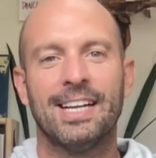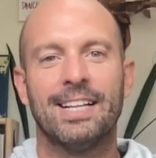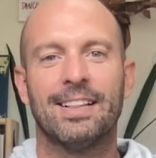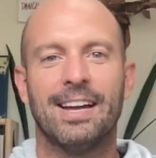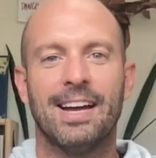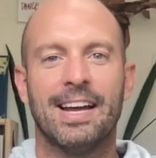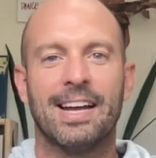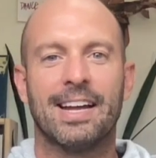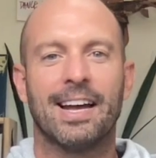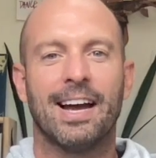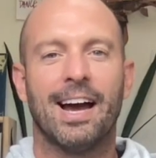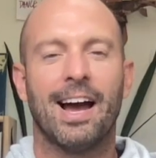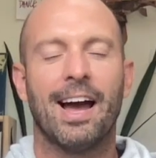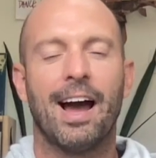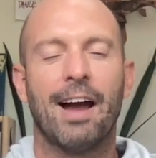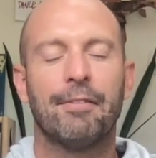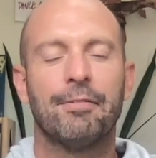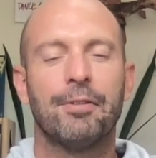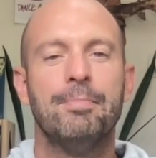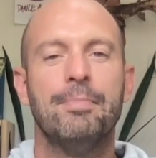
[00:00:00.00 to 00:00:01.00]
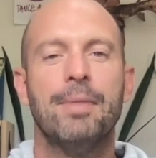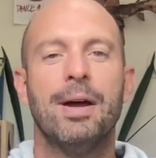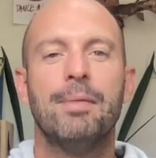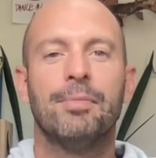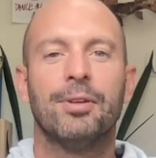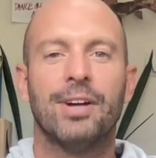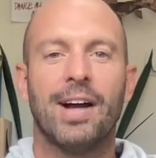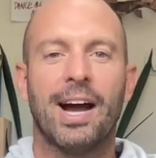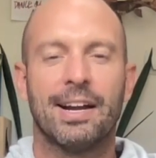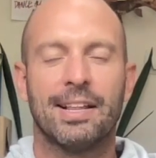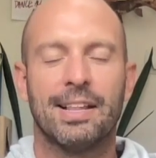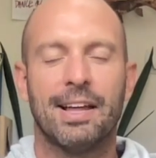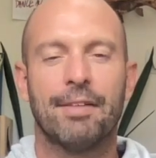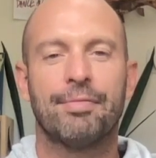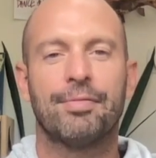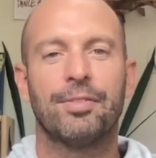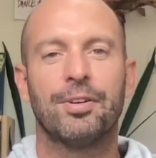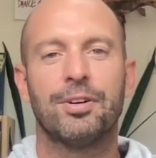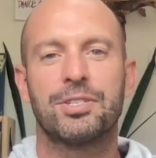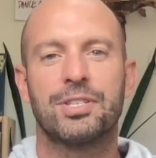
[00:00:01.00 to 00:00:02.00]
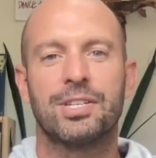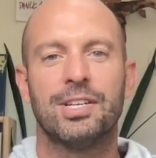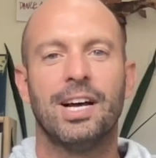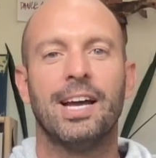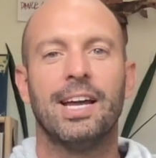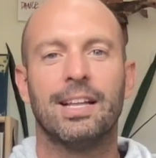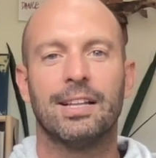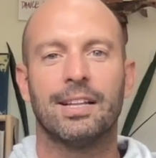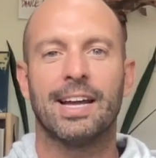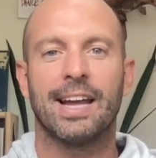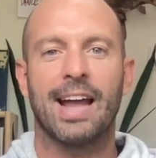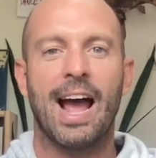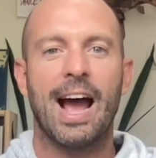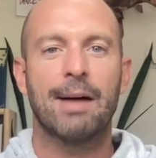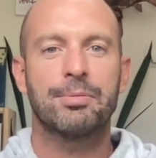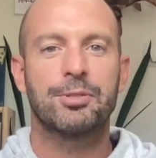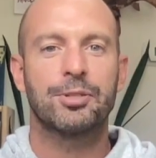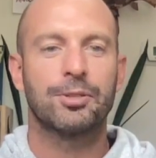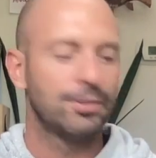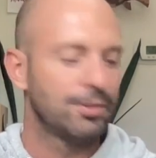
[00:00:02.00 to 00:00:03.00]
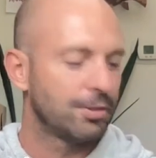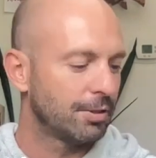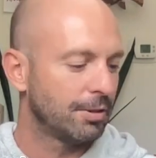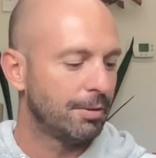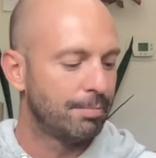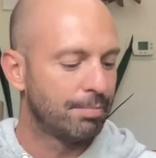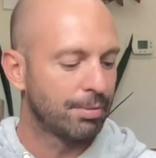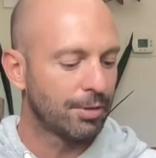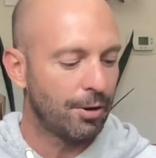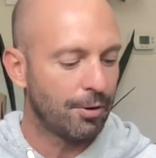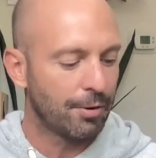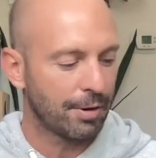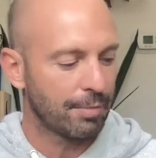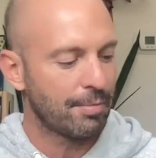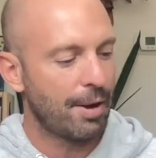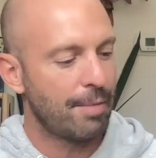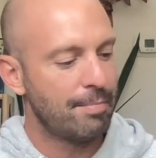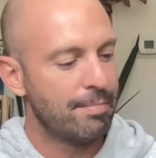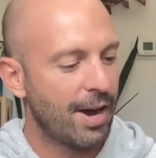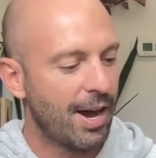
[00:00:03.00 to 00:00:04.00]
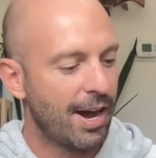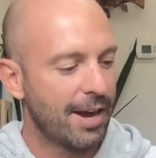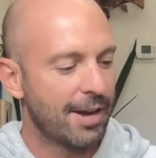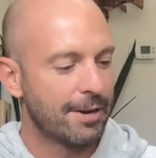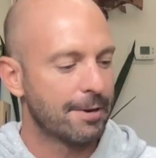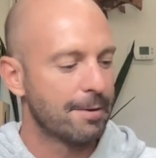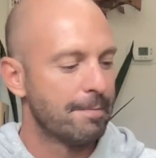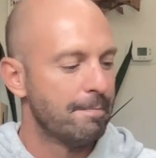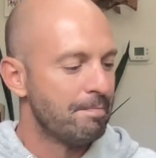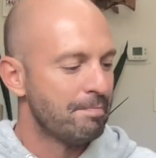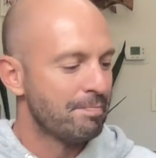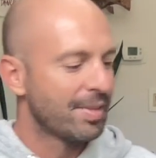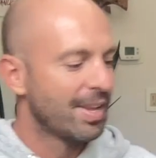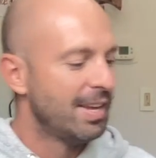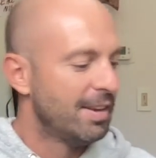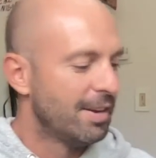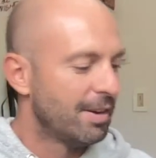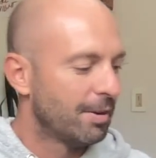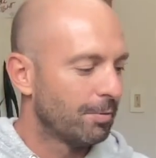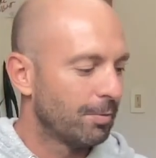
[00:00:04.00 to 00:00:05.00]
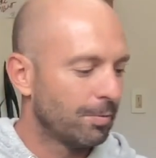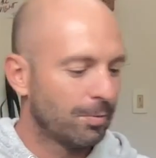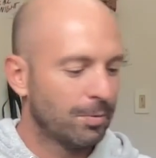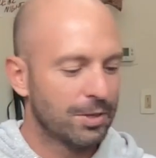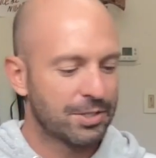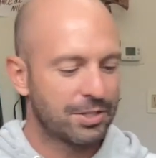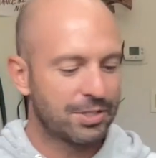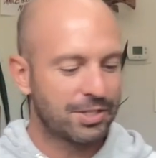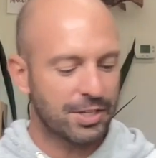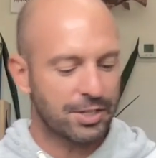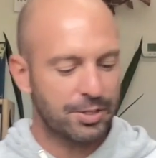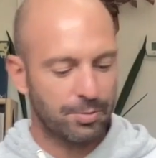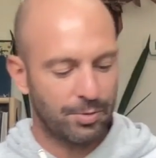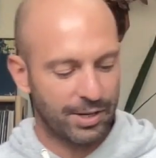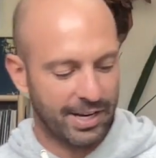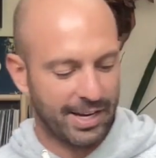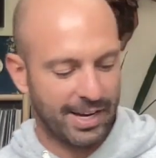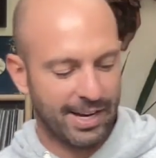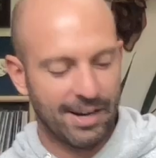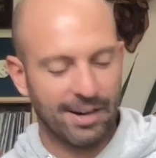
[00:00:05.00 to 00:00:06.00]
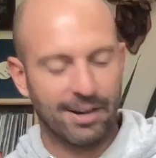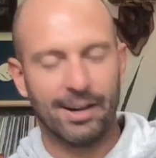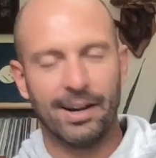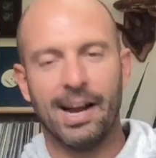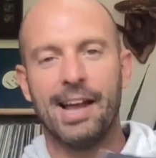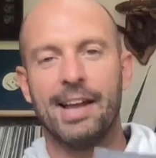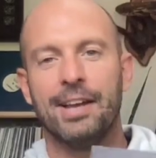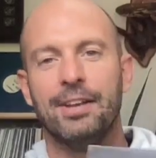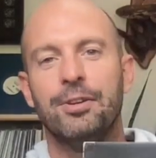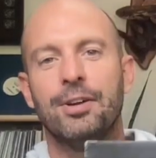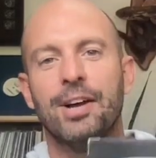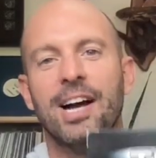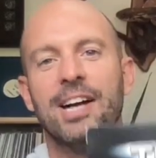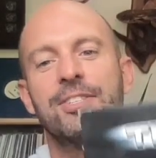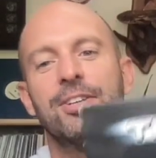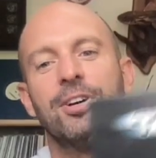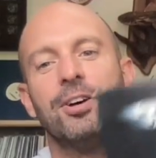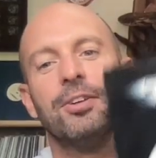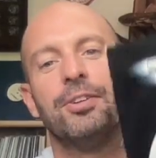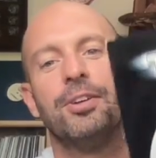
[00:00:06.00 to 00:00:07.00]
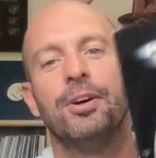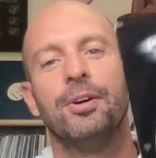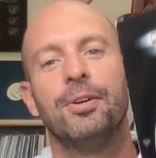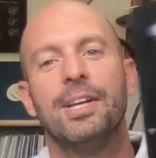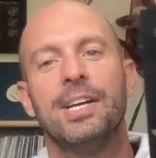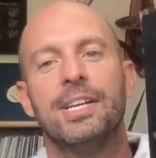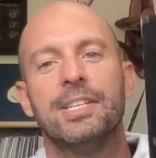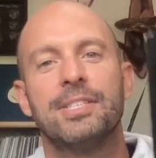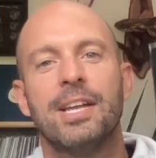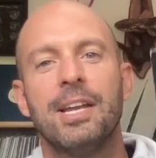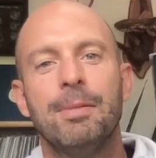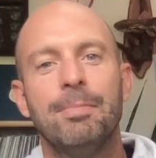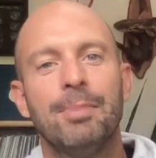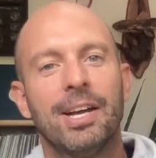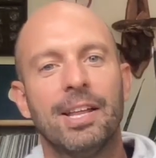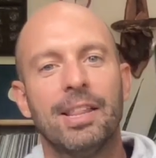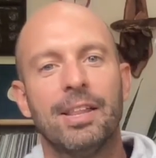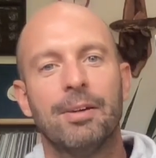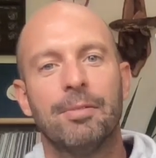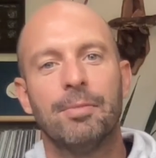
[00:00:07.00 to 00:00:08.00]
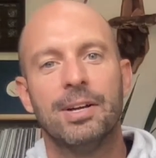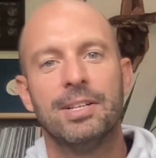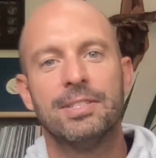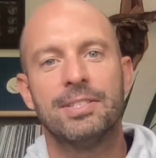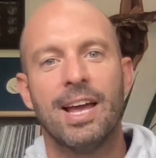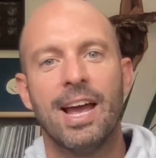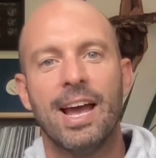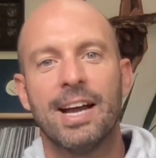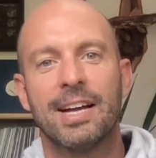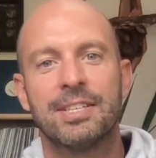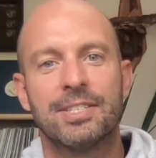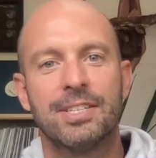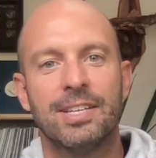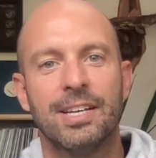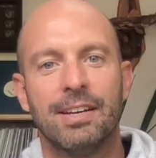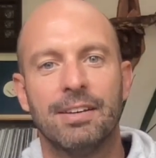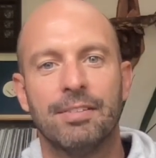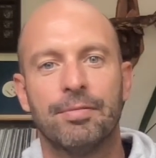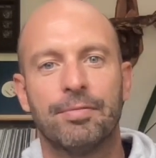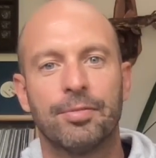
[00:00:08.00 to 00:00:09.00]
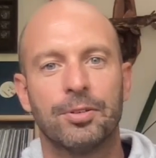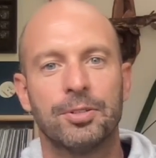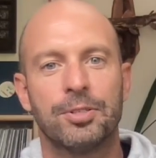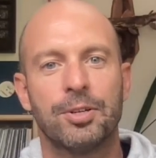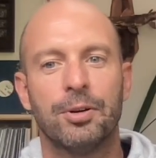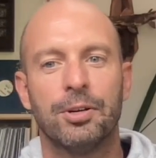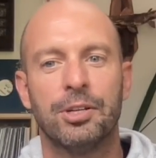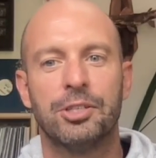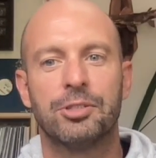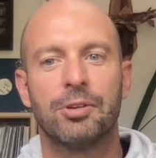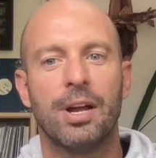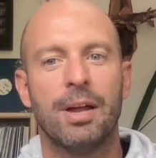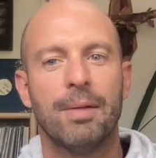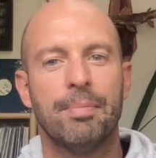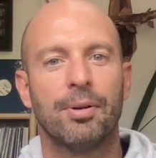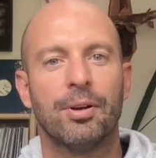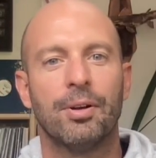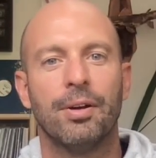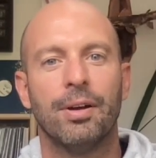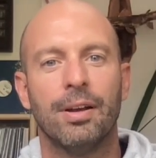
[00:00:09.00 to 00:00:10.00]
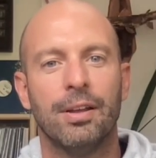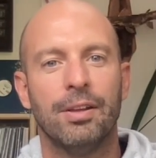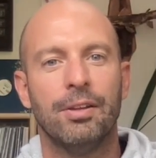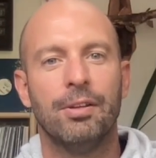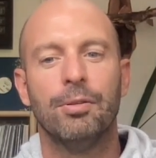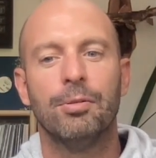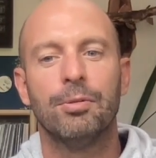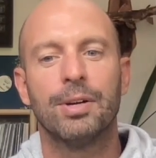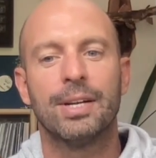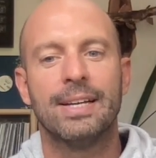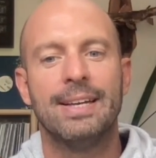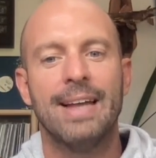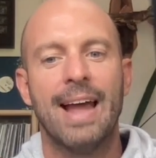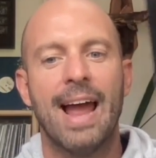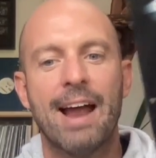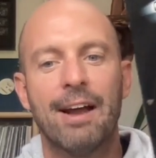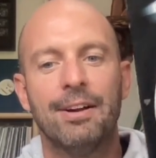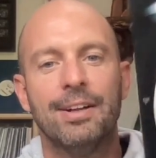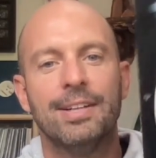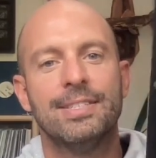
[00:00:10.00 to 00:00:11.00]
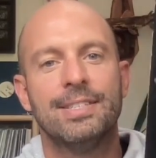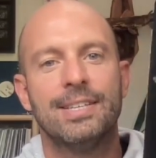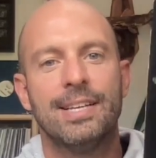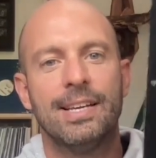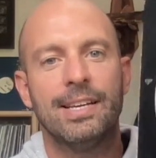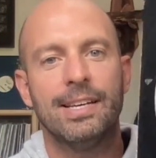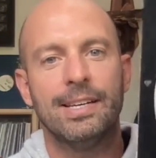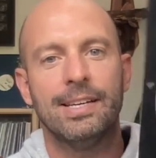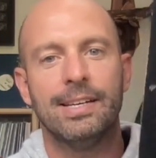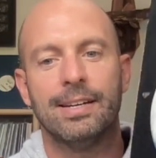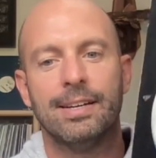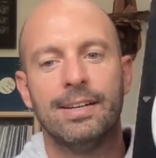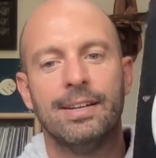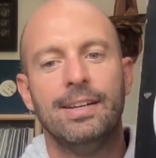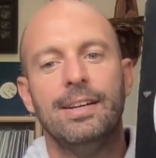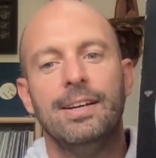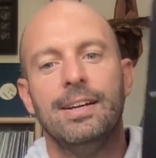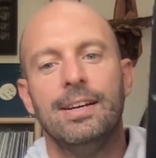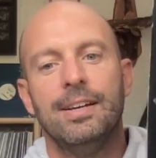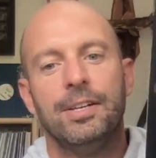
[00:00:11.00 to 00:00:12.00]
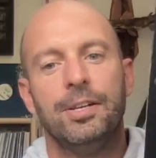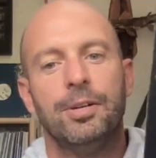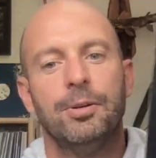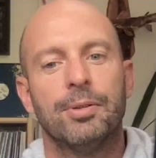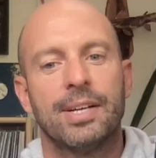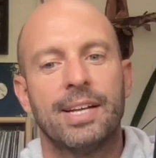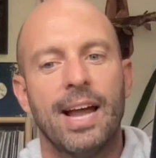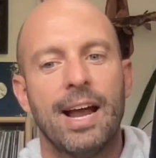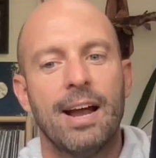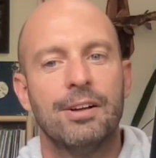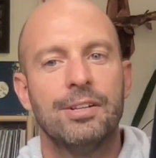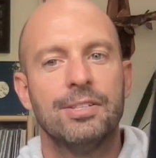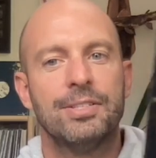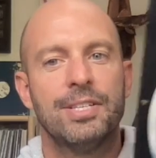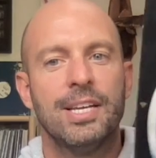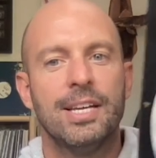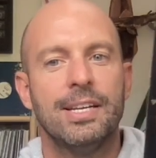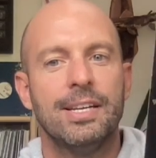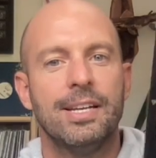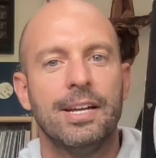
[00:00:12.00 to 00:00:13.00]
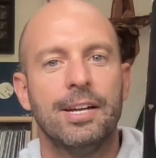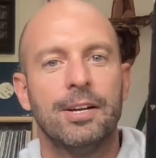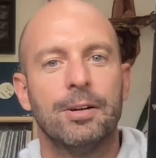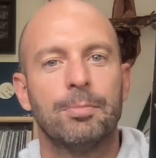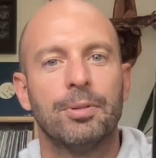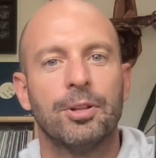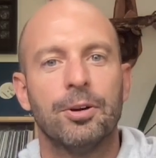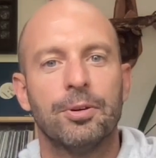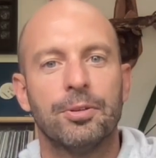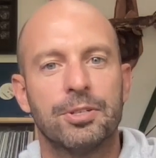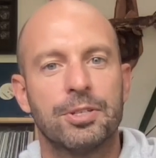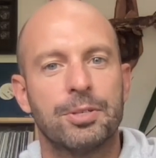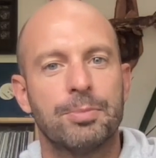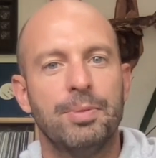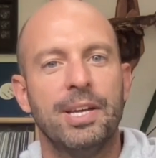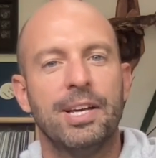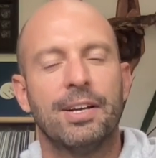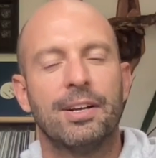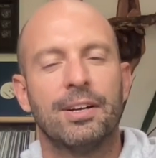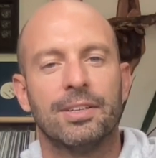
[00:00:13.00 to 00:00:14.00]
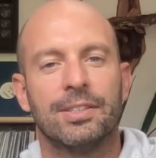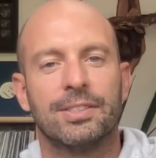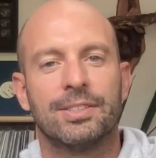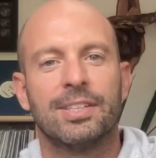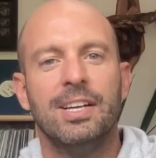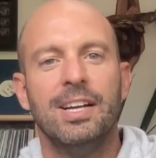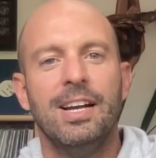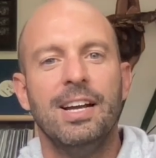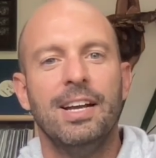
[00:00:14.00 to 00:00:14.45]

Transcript: like I remember out of that first night, like absolutely blowing my mind, was this one here. And you guys all know this. Anybody that went to Exit for Tony Draper, you were guaranteed to hear Blow the Speakers.